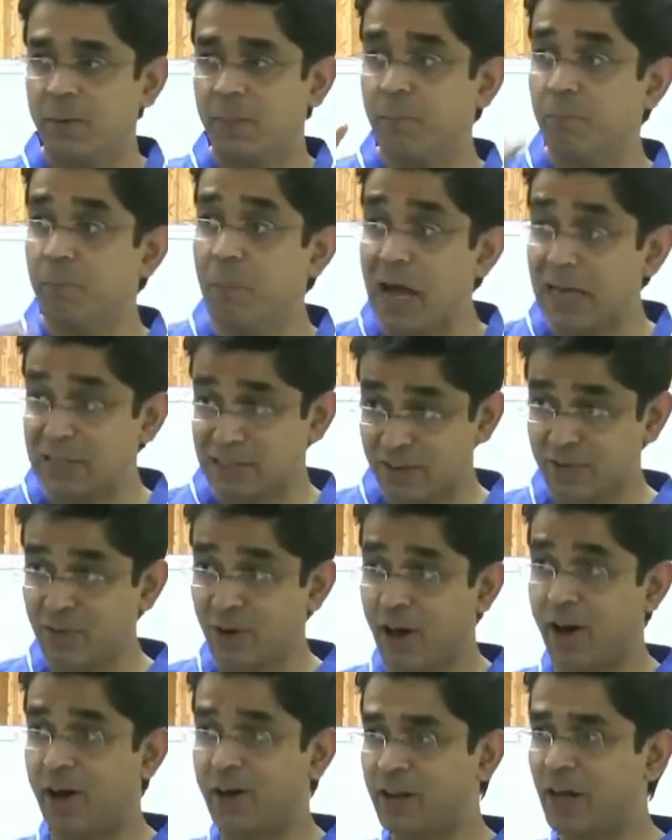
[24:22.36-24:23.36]
massive
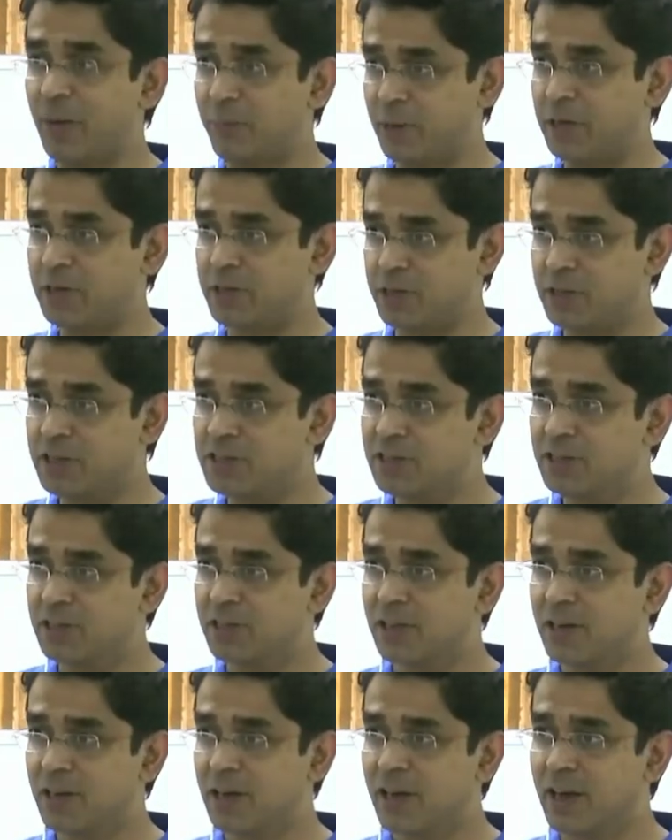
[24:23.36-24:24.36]
hernia patients,
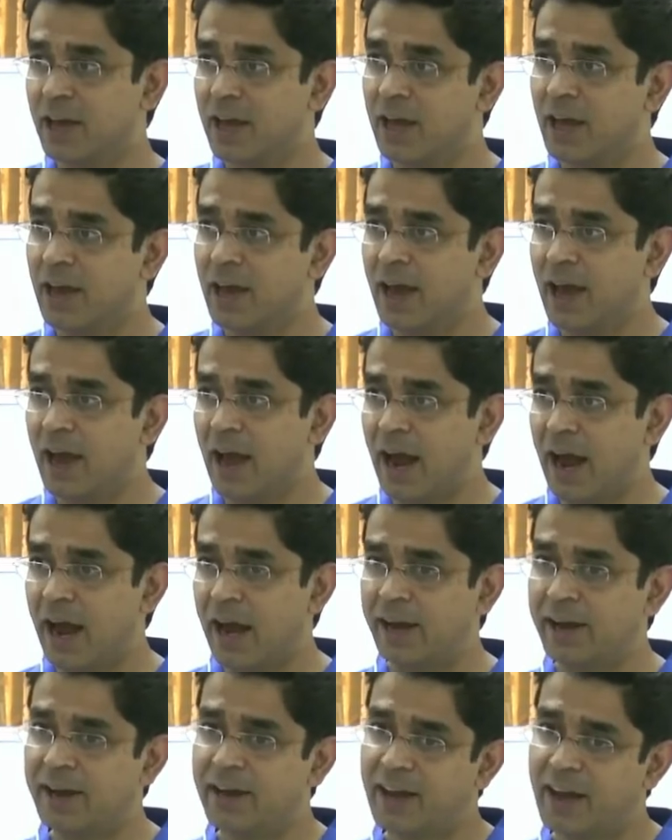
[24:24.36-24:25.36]

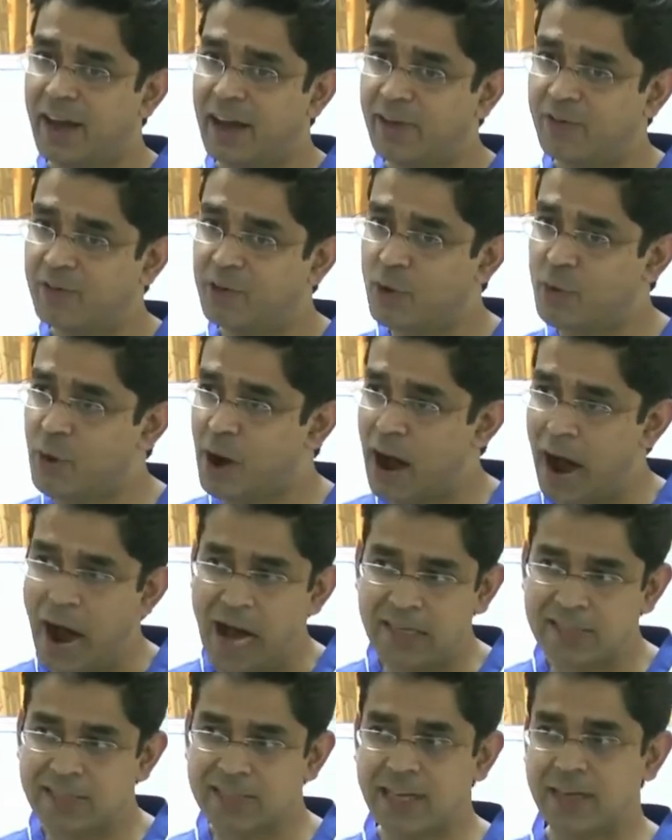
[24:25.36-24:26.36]
and if you have
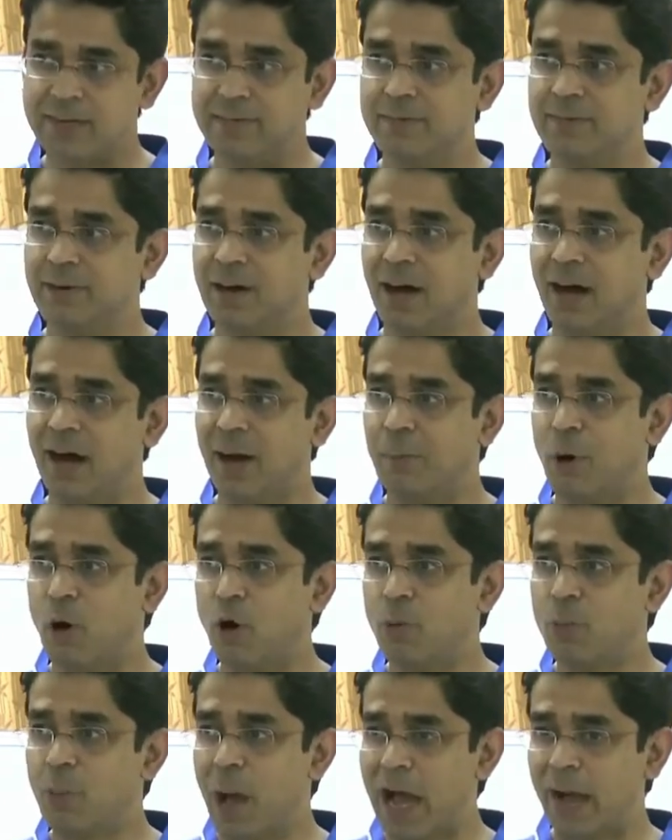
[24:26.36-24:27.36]
asked them
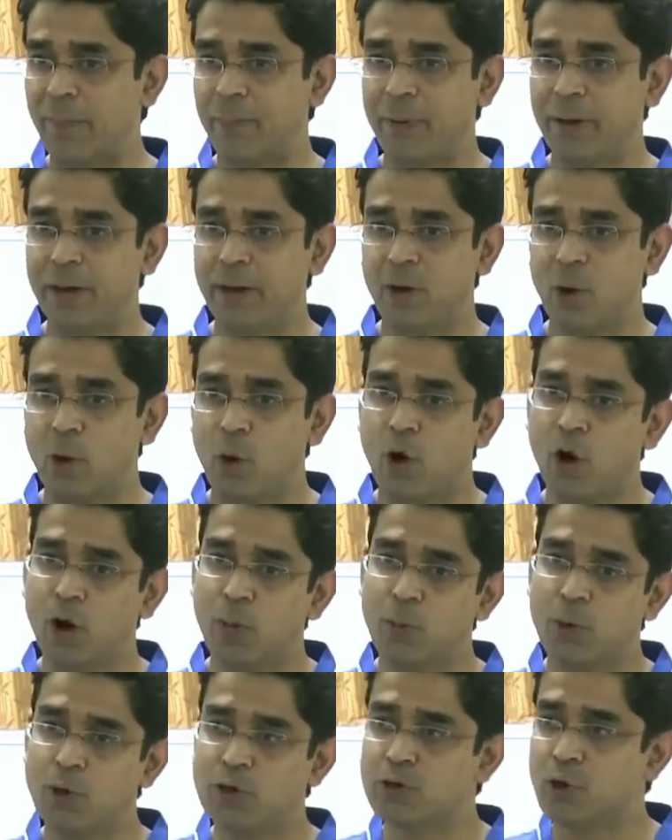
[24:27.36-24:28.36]
about back pain,
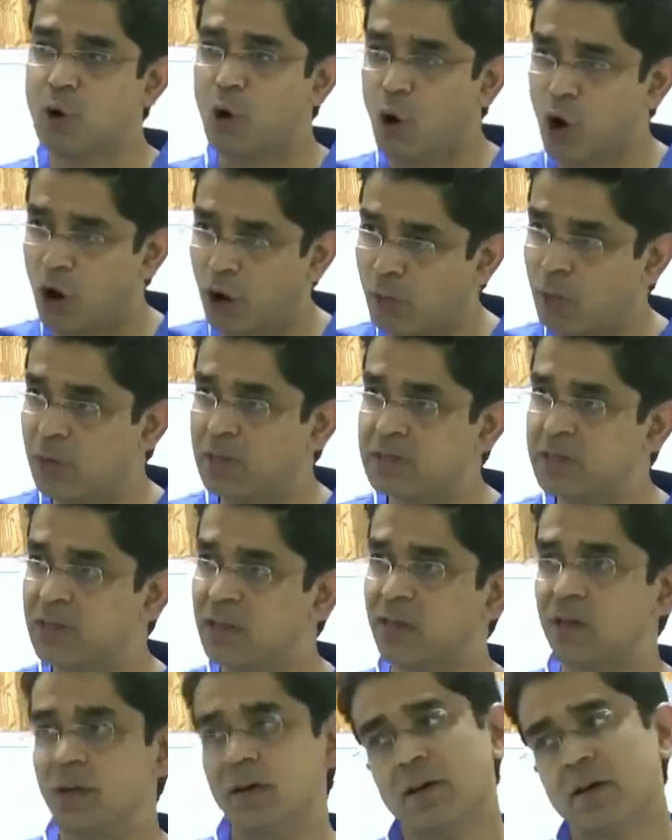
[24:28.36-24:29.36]
almost all will
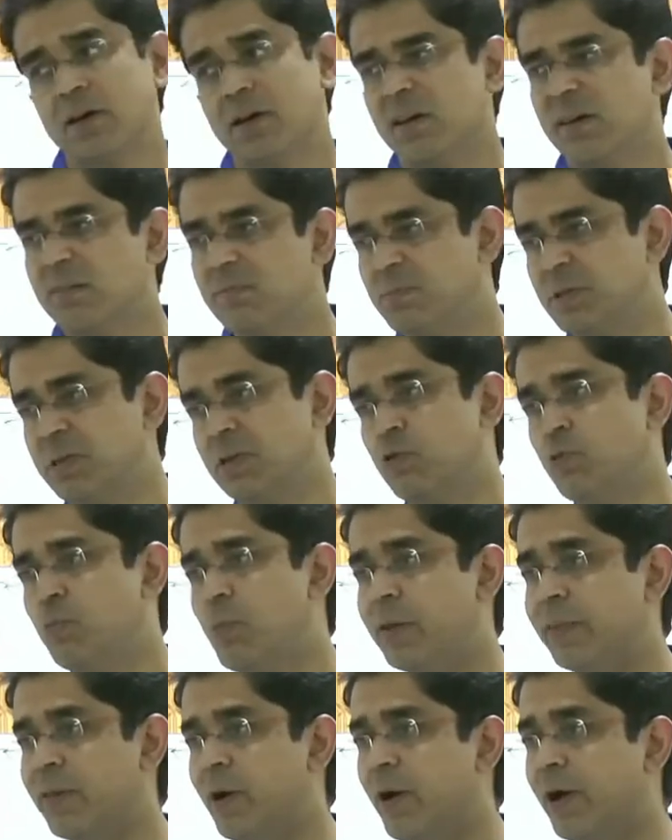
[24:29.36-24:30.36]
say piche khub
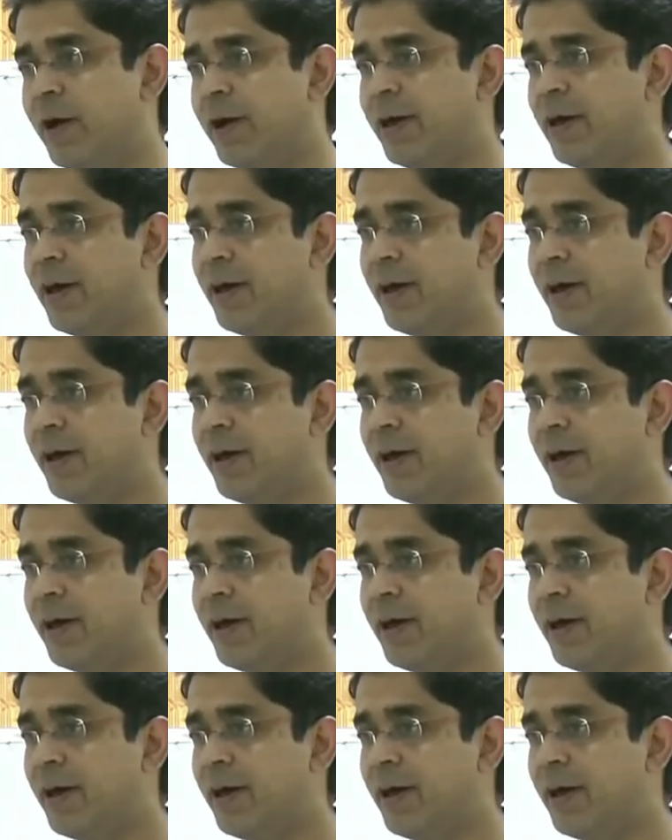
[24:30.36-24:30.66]
batha hai.